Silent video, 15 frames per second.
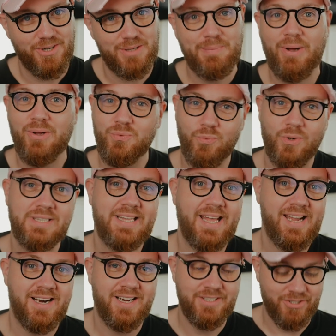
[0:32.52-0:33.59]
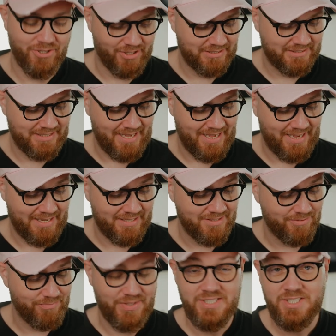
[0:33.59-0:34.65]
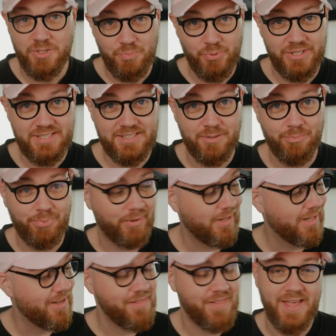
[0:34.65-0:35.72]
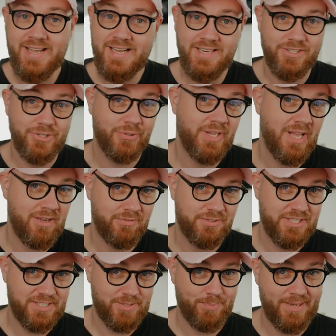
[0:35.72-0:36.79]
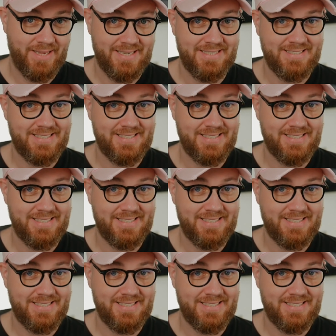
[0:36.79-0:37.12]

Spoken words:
about what they are not. And this is pretty simple. They don't have displays,